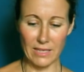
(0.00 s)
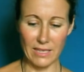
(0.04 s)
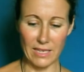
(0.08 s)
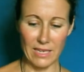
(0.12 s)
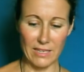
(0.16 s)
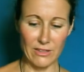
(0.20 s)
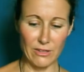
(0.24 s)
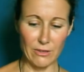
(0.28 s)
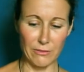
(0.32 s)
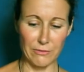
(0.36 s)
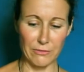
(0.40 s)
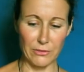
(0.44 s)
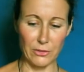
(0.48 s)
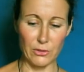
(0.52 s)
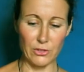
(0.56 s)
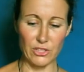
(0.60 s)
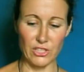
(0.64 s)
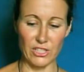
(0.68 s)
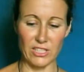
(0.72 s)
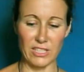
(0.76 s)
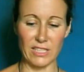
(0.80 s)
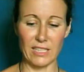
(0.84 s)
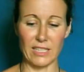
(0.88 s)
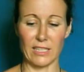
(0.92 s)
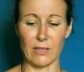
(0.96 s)
in the
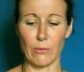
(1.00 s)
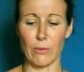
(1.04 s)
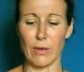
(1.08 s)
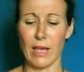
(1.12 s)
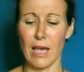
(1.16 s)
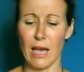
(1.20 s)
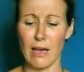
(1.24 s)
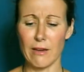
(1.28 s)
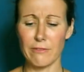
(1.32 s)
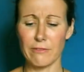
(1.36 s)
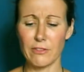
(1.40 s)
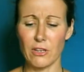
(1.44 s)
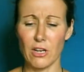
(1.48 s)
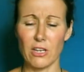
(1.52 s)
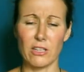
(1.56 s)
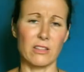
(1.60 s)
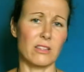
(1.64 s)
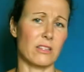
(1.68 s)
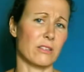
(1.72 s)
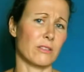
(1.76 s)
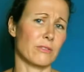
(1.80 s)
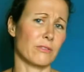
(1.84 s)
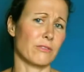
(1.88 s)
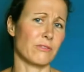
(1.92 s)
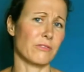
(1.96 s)
future here? We have got
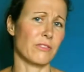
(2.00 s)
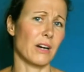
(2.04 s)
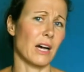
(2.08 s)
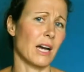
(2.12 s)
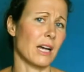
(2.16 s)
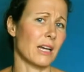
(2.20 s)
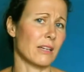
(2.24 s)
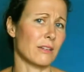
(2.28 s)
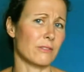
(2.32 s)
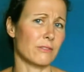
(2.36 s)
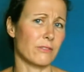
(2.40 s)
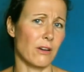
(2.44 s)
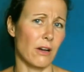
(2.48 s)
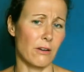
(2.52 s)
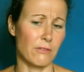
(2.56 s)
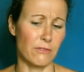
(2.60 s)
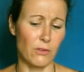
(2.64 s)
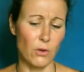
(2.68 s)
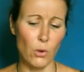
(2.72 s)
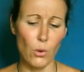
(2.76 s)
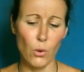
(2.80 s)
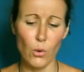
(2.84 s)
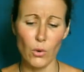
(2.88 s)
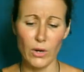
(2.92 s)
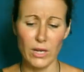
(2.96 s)
the 5
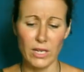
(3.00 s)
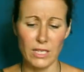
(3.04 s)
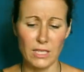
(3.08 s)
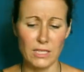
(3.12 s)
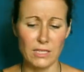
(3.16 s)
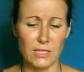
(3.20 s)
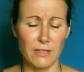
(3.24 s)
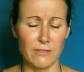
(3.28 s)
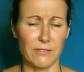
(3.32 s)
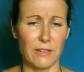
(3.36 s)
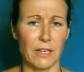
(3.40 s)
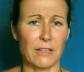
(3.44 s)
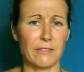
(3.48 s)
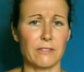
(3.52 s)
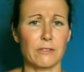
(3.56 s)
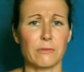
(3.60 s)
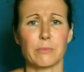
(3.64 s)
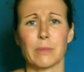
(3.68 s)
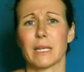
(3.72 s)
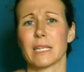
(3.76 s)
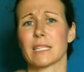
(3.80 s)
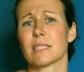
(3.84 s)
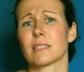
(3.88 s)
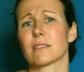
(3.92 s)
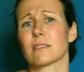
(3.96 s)
of Coins. The 5 of
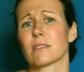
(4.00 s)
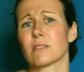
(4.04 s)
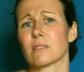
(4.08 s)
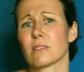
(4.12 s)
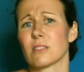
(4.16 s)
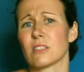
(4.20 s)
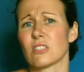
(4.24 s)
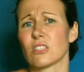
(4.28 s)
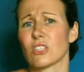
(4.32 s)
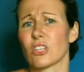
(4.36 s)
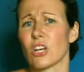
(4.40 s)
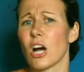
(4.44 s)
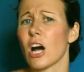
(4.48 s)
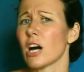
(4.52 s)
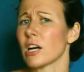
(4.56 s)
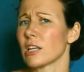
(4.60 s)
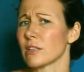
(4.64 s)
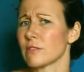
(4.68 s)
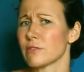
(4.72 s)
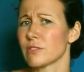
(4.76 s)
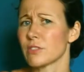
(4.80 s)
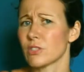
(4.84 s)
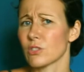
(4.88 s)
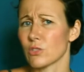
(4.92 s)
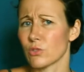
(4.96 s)
Pentacles is a card
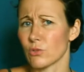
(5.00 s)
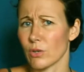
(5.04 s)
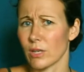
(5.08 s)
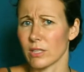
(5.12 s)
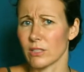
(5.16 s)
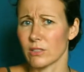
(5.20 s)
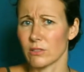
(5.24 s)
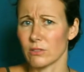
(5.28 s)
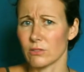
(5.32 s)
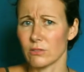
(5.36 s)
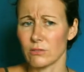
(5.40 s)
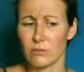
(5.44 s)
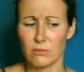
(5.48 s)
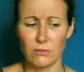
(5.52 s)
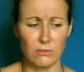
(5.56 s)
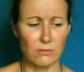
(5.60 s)
of struggle.